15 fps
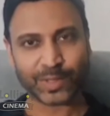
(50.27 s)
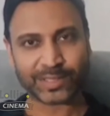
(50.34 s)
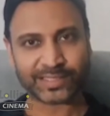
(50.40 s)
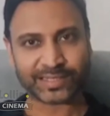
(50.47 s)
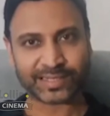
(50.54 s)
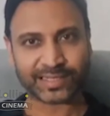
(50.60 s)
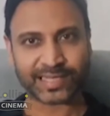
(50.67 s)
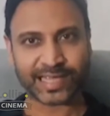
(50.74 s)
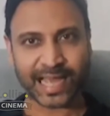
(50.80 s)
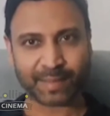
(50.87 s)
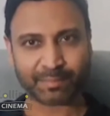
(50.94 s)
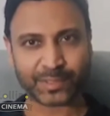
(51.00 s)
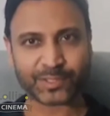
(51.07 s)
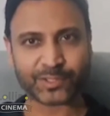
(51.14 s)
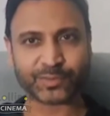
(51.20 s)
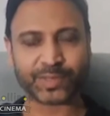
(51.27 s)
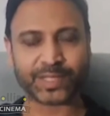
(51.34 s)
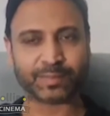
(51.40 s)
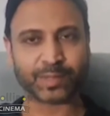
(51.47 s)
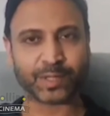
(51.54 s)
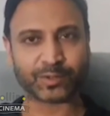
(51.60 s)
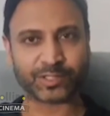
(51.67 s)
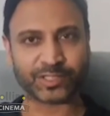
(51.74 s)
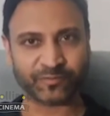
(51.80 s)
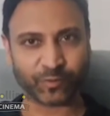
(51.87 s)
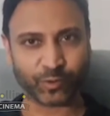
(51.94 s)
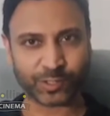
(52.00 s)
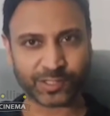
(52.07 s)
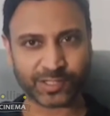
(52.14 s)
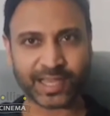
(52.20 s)
coincidentally happens to be about
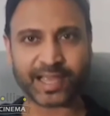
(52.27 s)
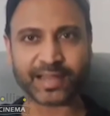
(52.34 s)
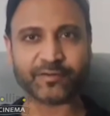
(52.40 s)
divorce